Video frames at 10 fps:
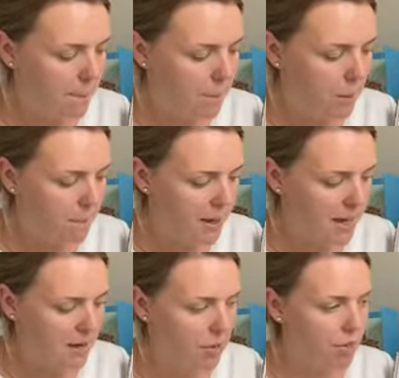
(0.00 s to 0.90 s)
a
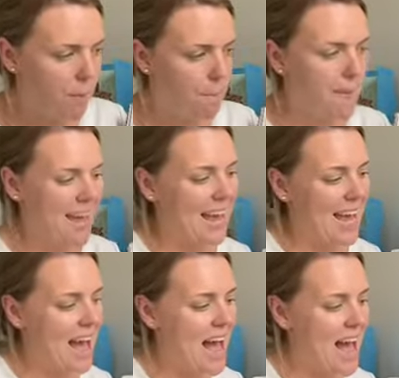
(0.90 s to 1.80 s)
bumping and a thumping,
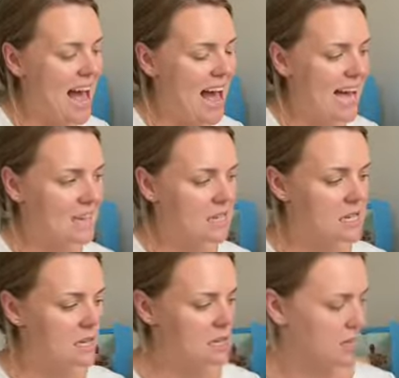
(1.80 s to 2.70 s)

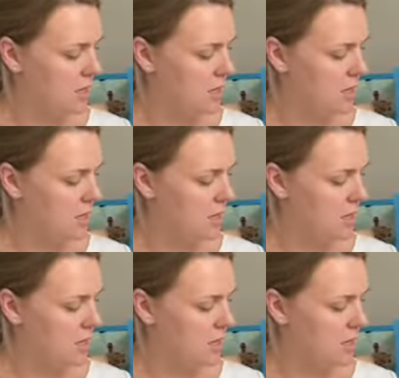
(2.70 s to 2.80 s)
and